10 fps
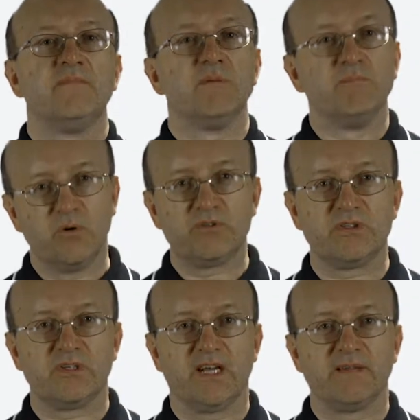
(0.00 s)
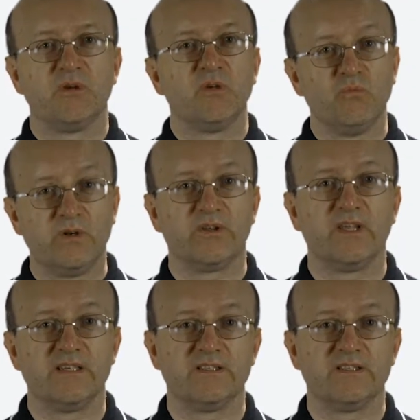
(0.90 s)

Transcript: but most of the time we're looking at